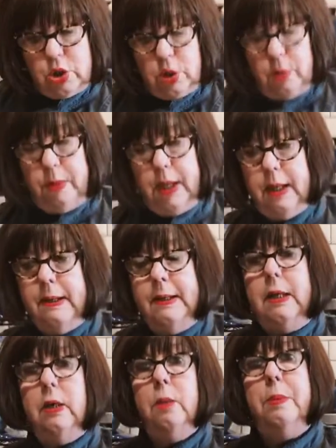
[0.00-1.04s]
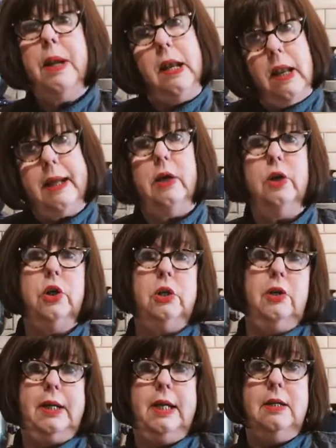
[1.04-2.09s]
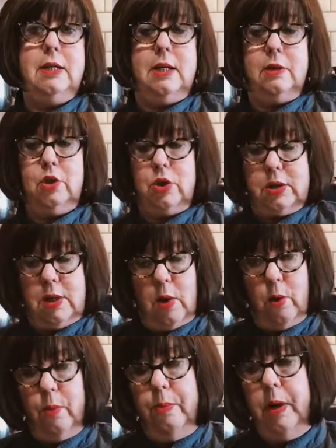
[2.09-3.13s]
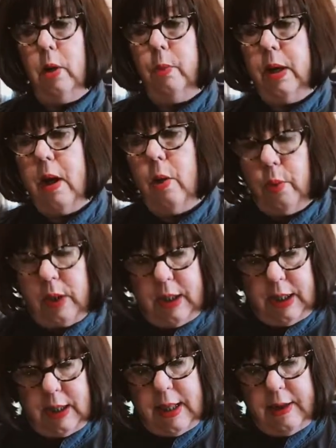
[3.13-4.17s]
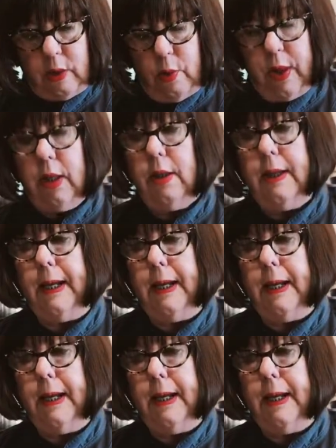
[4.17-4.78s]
to me, but I like a good looking dish. So here we go, we're gonna get that going in the